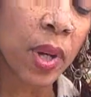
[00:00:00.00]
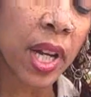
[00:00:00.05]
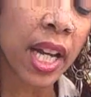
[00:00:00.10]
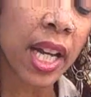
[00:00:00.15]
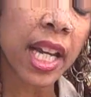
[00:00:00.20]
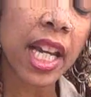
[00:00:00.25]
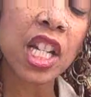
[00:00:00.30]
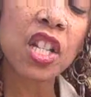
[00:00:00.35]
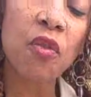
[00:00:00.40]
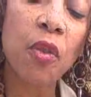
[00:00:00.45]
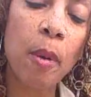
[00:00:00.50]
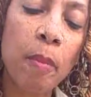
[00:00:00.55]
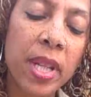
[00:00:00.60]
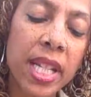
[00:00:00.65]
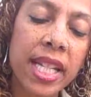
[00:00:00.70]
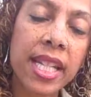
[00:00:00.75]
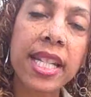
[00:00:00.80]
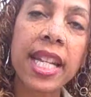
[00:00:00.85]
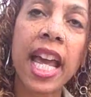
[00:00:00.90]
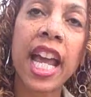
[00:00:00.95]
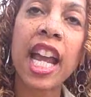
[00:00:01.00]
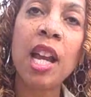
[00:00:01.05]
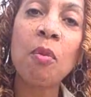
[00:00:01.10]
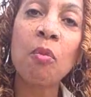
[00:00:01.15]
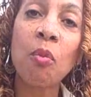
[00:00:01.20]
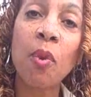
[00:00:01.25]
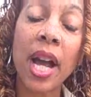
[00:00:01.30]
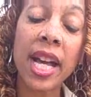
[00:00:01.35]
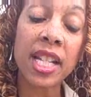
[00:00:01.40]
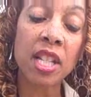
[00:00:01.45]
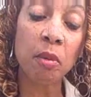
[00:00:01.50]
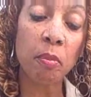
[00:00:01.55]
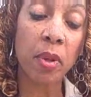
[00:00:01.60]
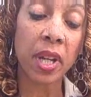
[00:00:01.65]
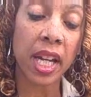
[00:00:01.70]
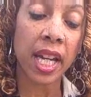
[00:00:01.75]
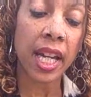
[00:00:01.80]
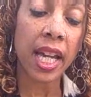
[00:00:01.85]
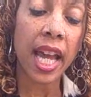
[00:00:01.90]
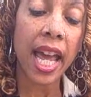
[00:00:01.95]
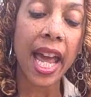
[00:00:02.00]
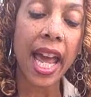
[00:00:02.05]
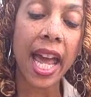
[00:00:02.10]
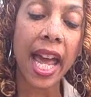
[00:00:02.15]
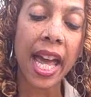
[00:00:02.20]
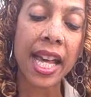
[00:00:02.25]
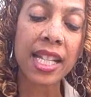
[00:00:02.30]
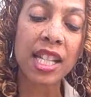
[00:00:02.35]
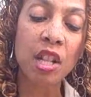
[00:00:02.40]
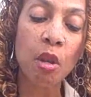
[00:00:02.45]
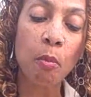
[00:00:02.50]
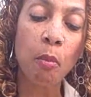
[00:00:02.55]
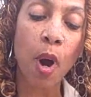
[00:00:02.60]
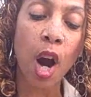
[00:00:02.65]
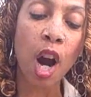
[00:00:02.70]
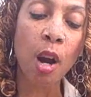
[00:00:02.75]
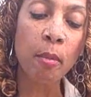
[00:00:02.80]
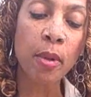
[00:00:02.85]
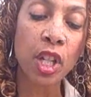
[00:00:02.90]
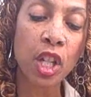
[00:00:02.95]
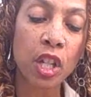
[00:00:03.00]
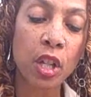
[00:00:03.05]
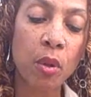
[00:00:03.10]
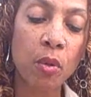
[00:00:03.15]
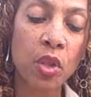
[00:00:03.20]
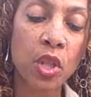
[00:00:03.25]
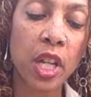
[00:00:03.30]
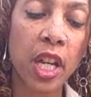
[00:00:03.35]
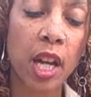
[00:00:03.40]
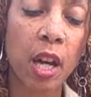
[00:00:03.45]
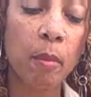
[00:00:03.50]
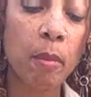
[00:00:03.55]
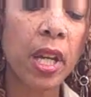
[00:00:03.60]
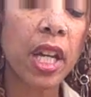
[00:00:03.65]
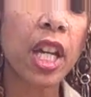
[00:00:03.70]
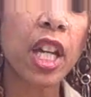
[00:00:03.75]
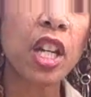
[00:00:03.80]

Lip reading: ring is from the same recipe as the barbecue chip.